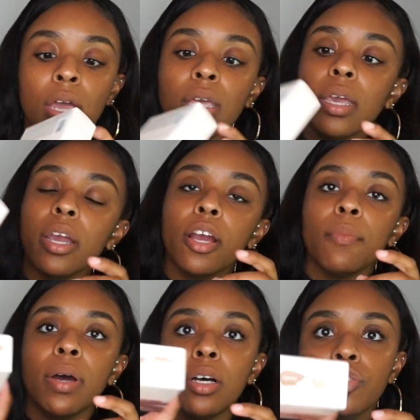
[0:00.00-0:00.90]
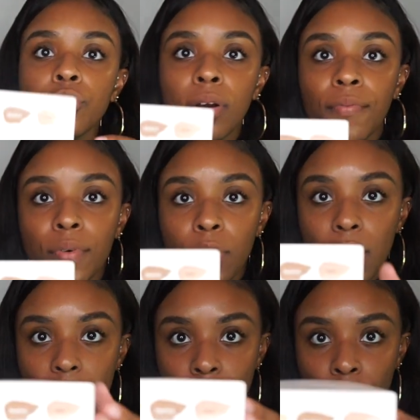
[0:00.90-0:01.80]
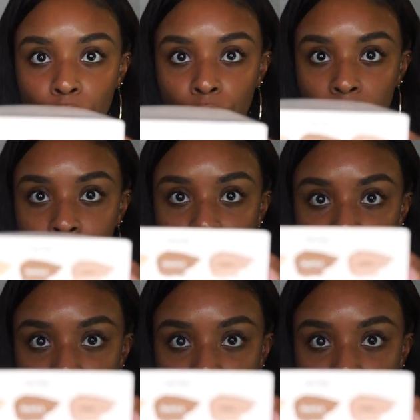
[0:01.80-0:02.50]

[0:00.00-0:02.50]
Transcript: caramel, truffle, and rum.